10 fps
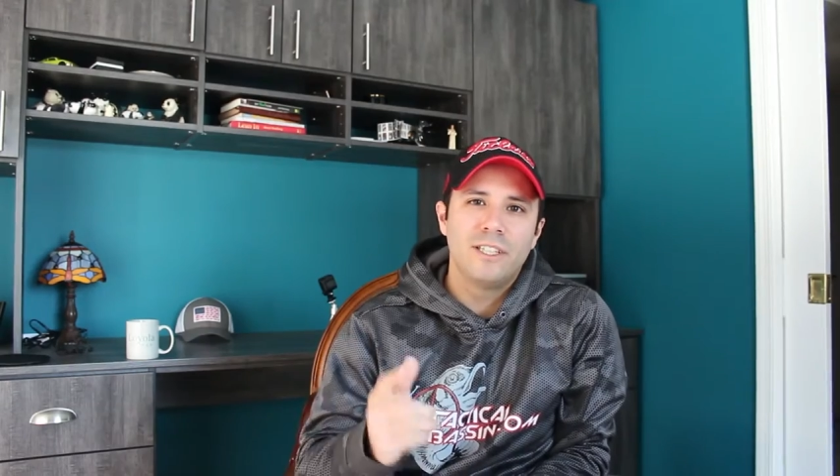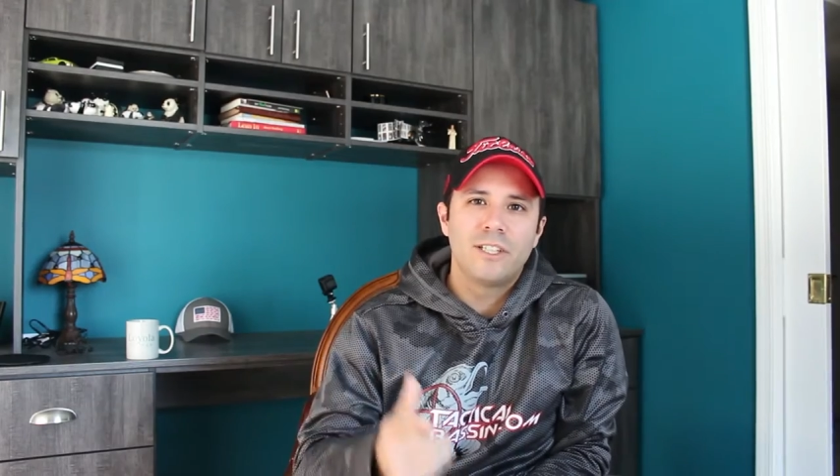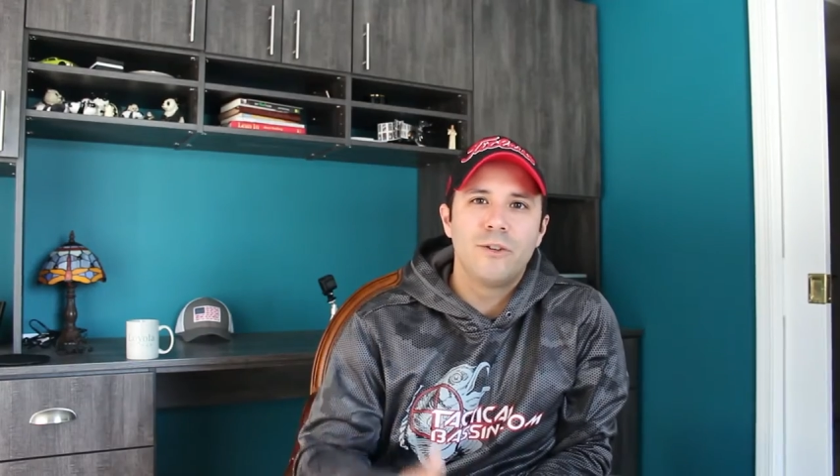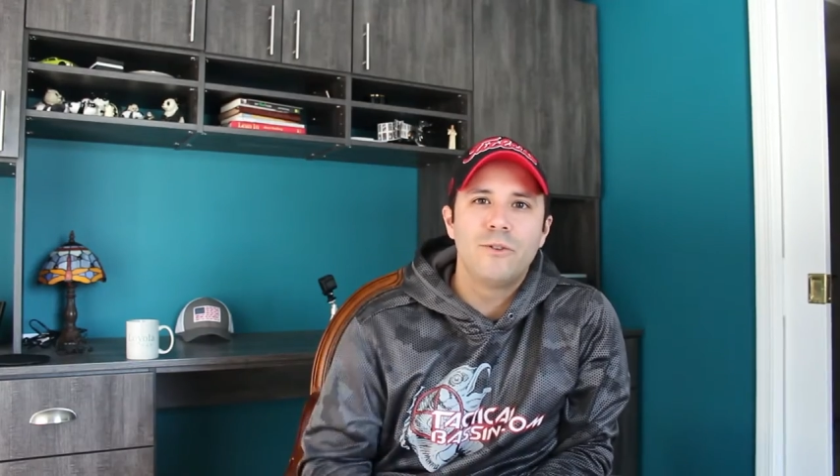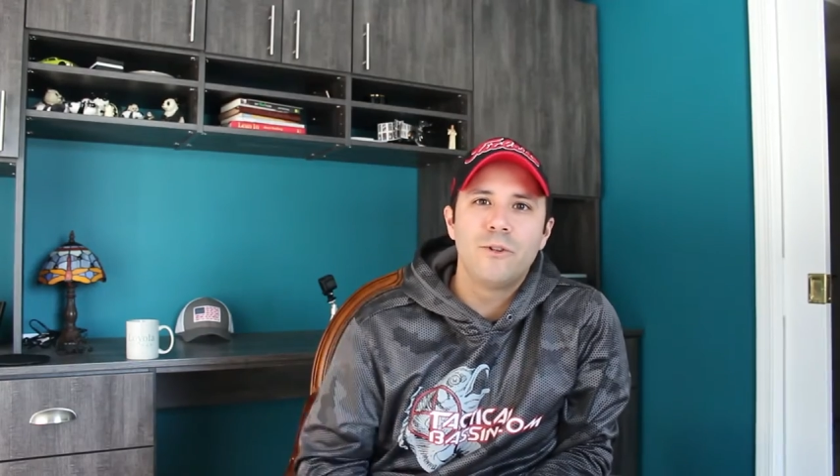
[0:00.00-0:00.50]

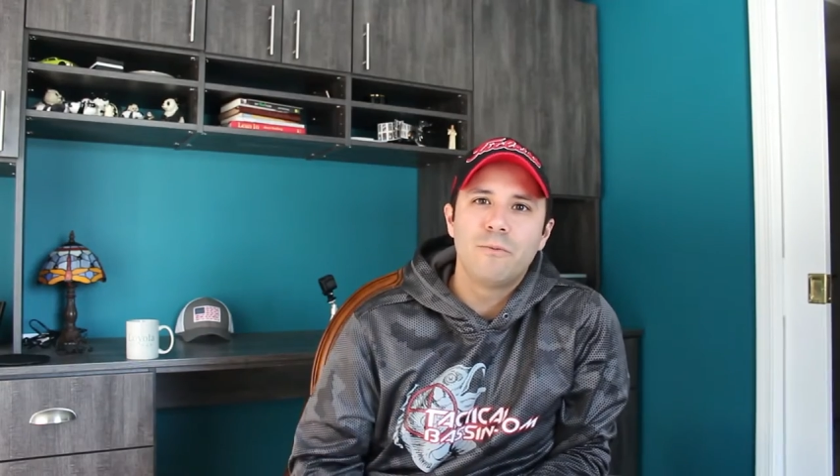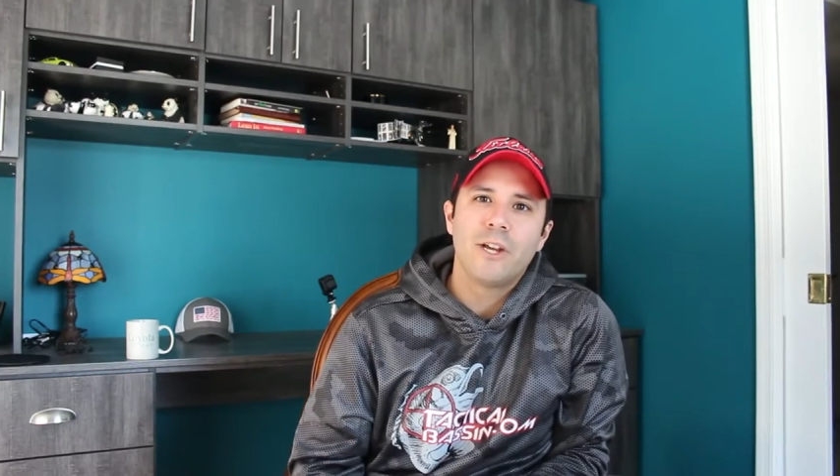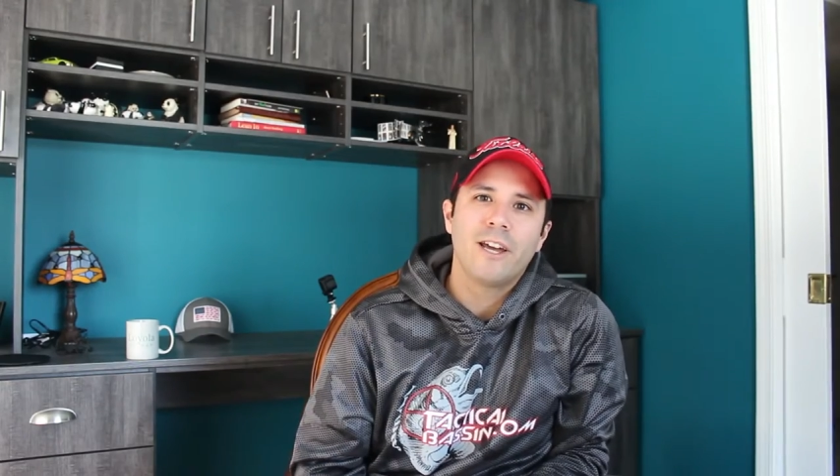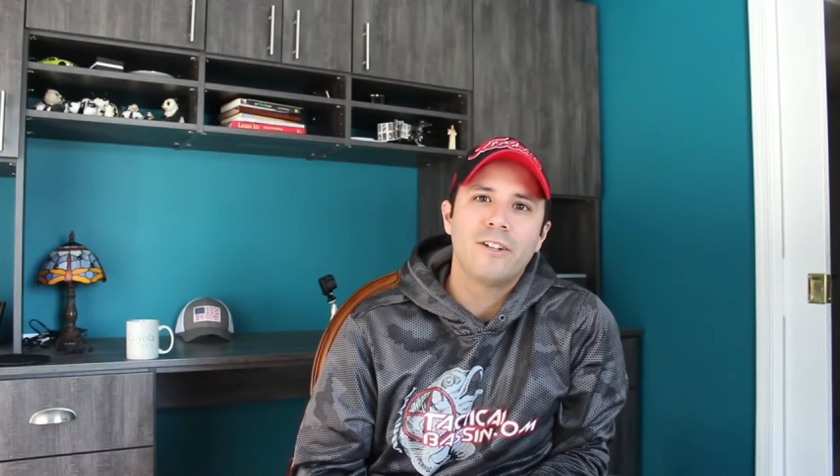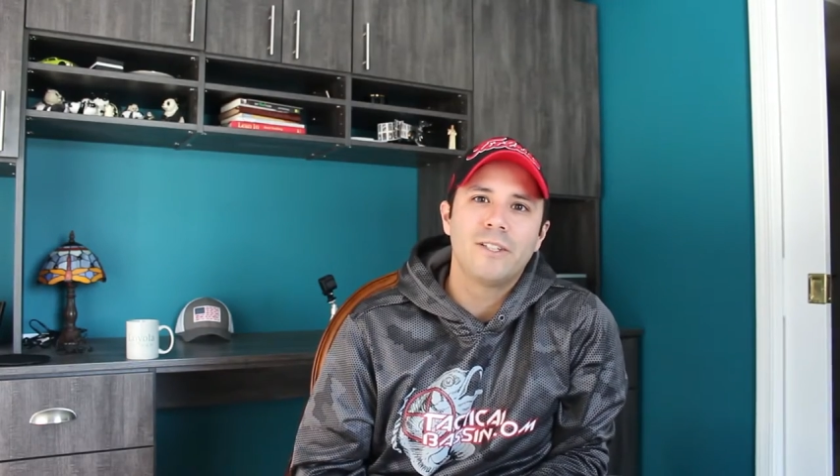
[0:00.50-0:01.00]
This YouTube
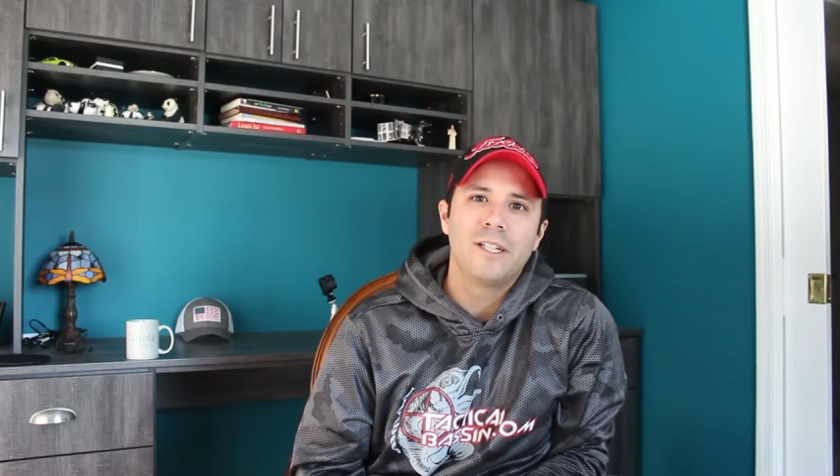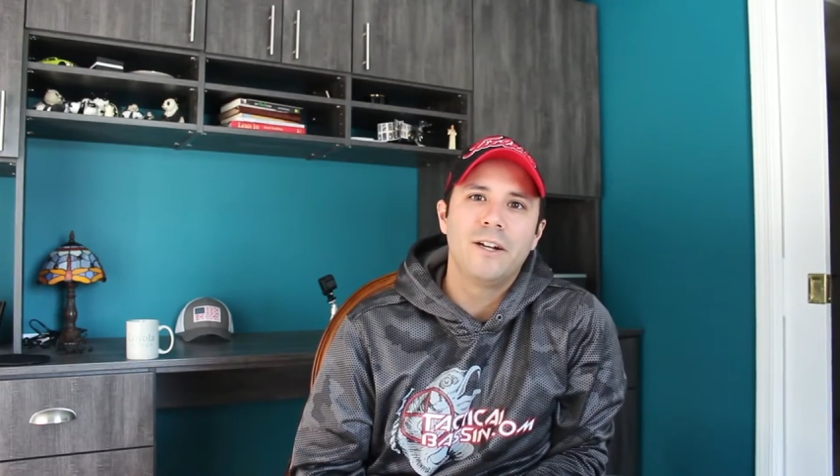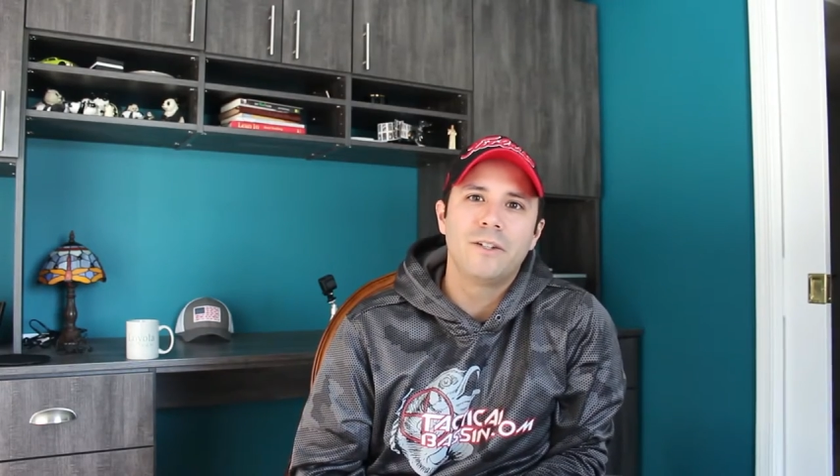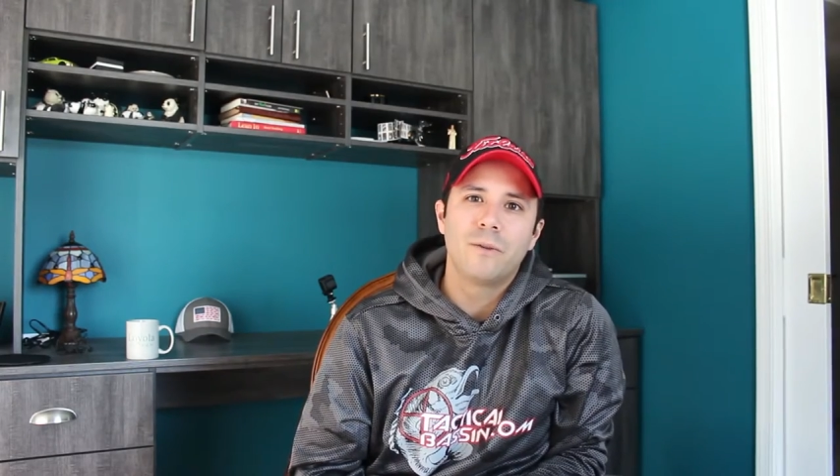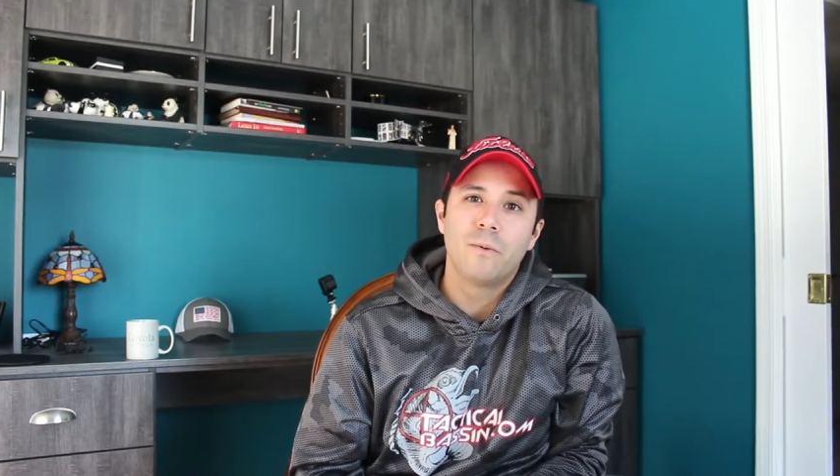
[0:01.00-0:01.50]
channel is
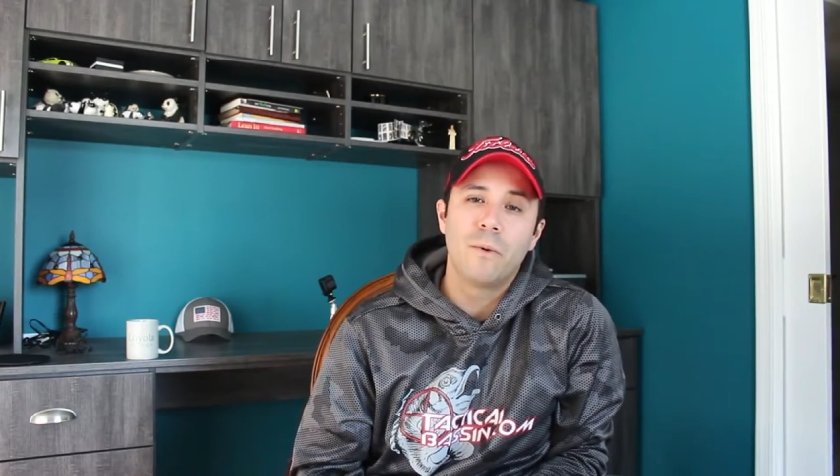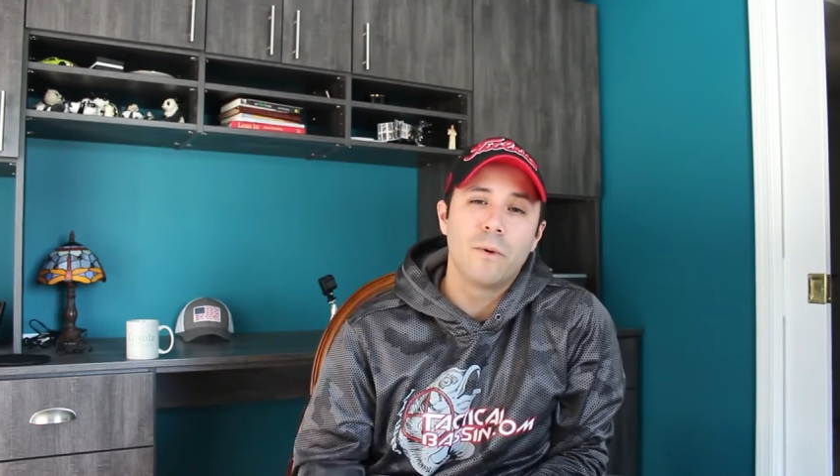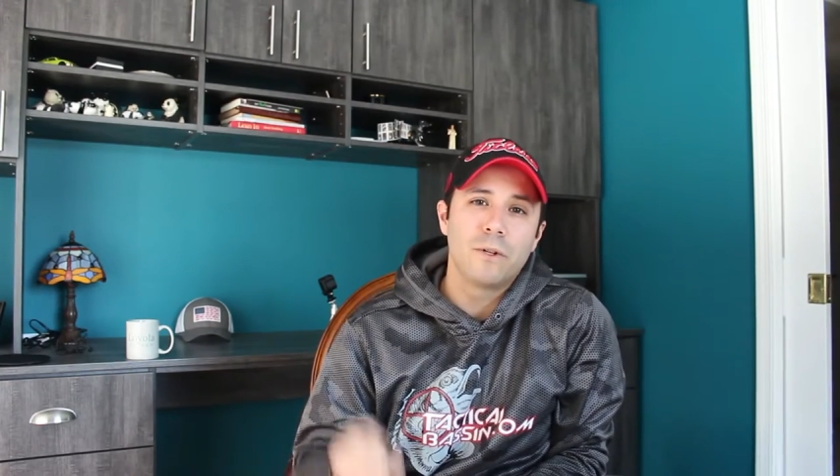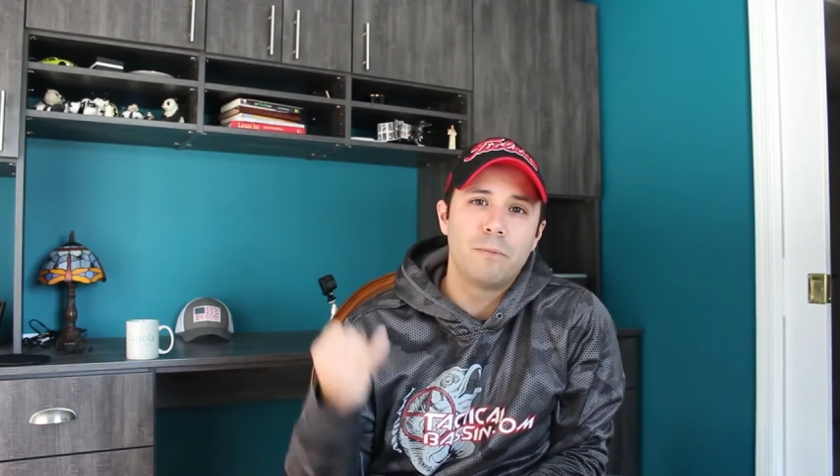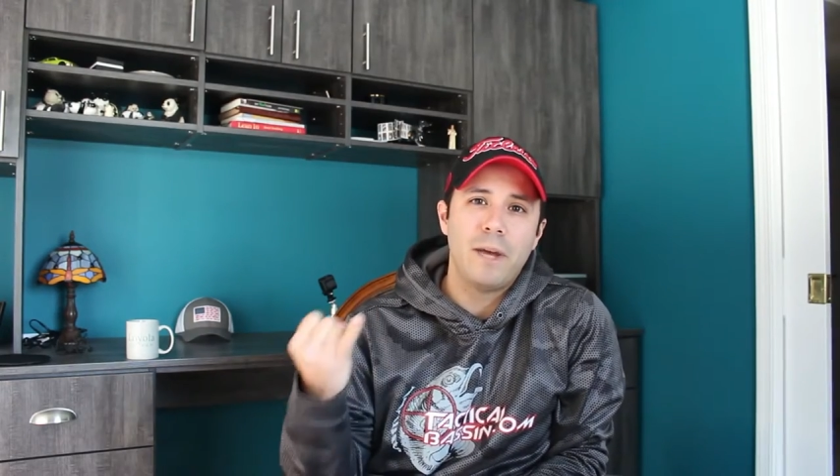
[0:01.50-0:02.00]
geared towards